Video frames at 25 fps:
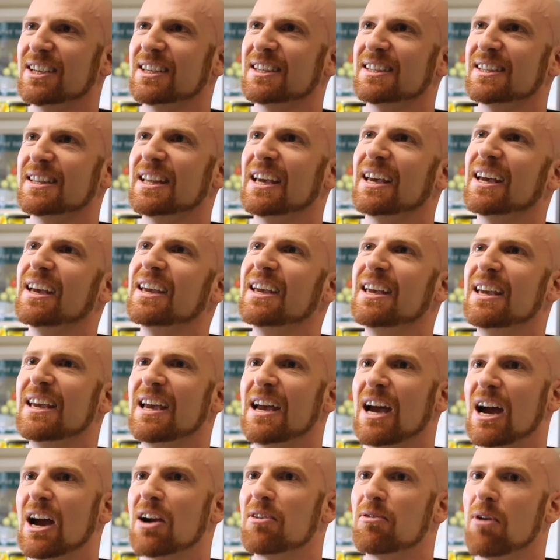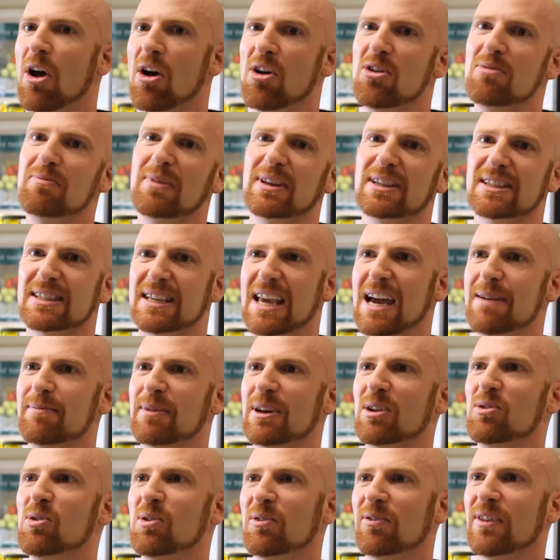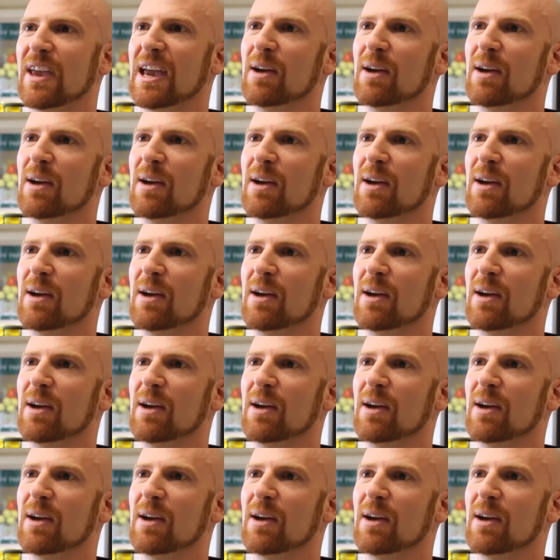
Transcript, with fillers: just the aromas coming off